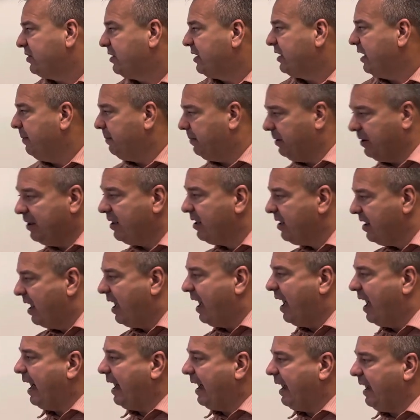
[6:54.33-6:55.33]
Okay, but
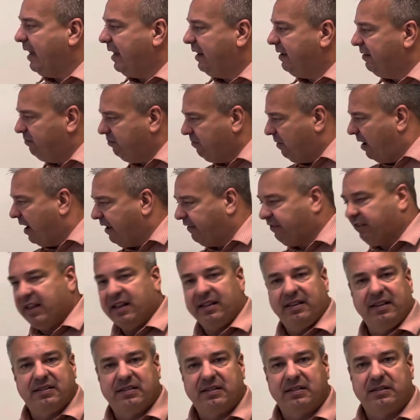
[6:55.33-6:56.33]
I
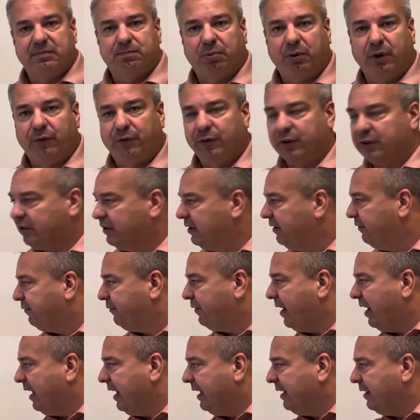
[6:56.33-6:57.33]
think this is perfectly
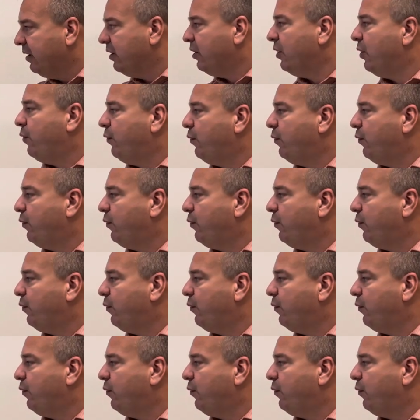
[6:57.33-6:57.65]
fine